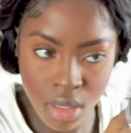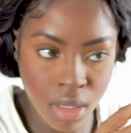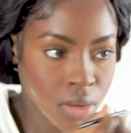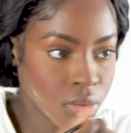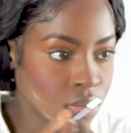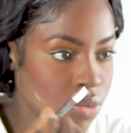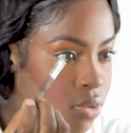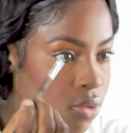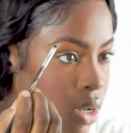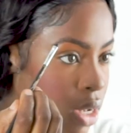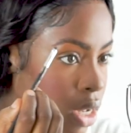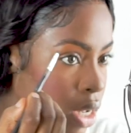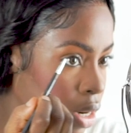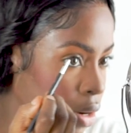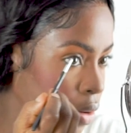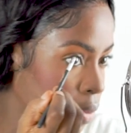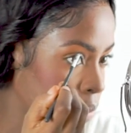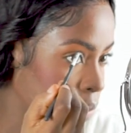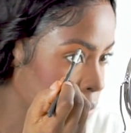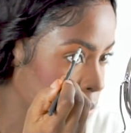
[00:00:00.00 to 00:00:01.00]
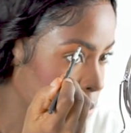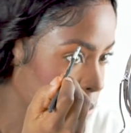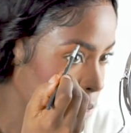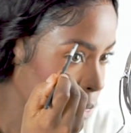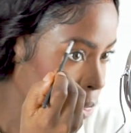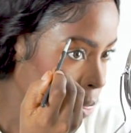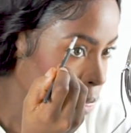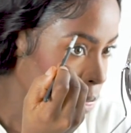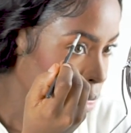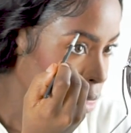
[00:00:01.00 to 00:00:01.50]
define
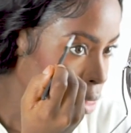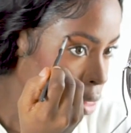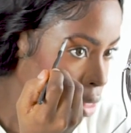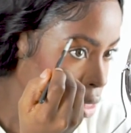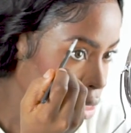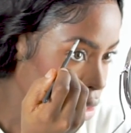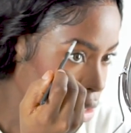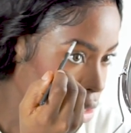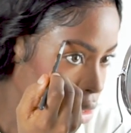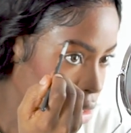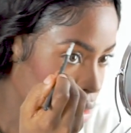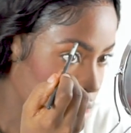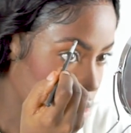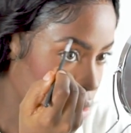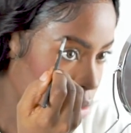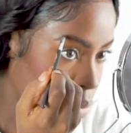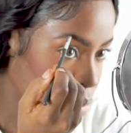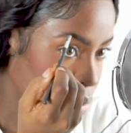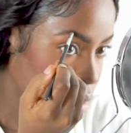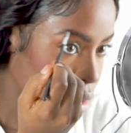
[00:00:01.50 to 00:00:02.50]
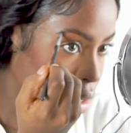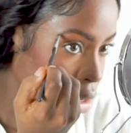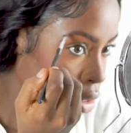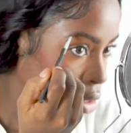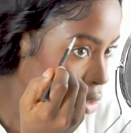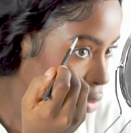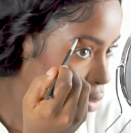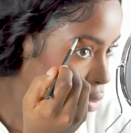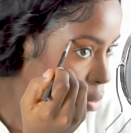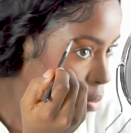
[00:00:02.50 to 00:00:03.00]
the tail
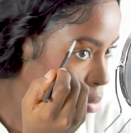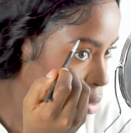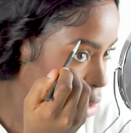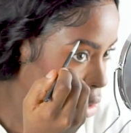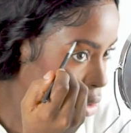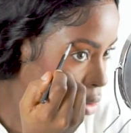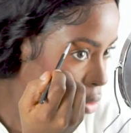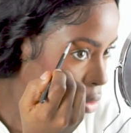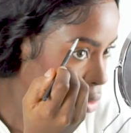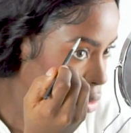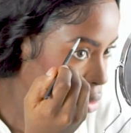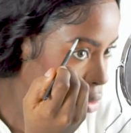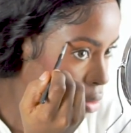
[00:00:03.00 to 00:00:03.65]
part of the brow.